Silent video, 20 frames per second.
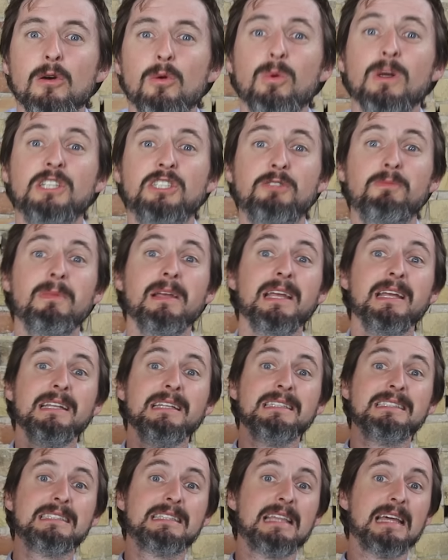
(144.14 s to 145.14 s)
Which
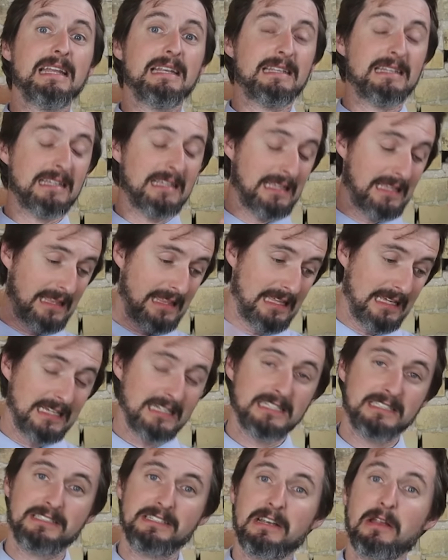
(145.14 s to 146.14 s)
means that
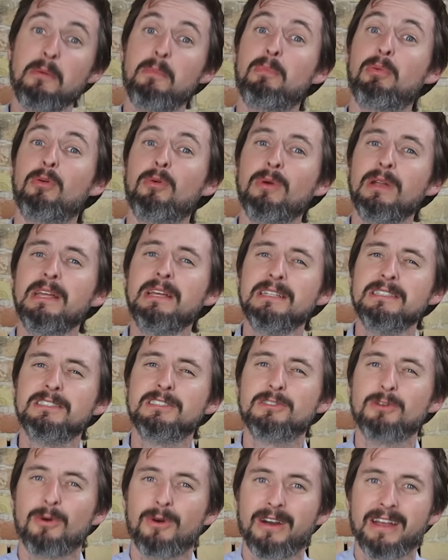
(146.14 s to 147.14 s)
this
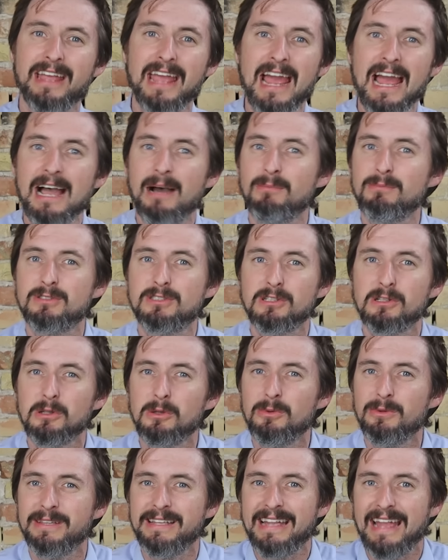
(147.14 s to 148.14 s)
prehistoric,
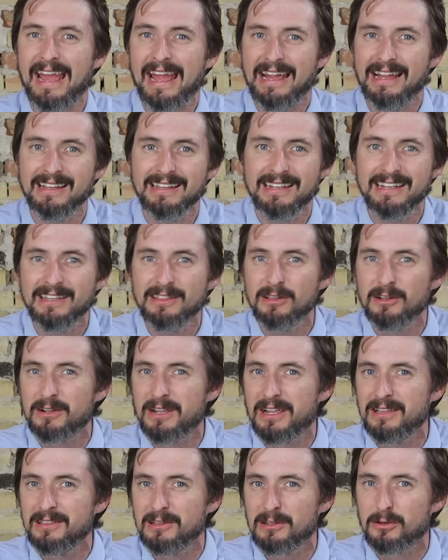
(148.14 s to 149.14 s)
absolutely alien
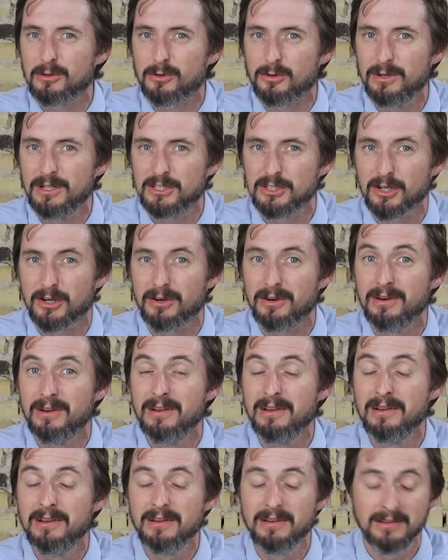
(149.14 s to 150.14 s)
looking little creature
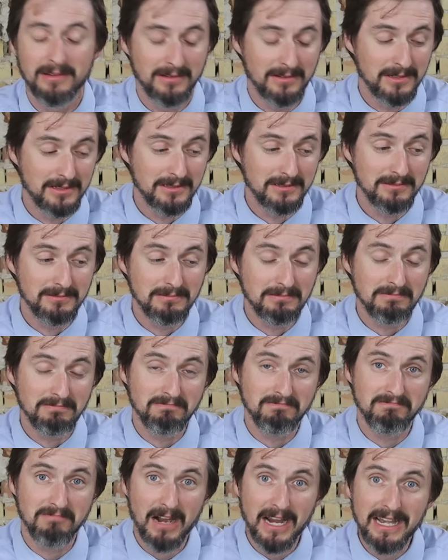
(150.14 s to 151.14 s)

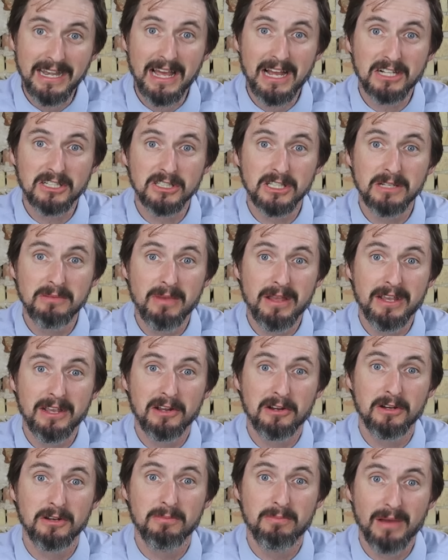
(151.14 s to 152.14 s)
might actually make
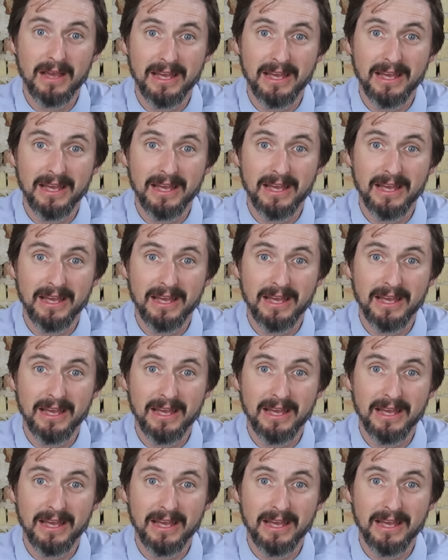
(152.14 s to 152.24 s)
a good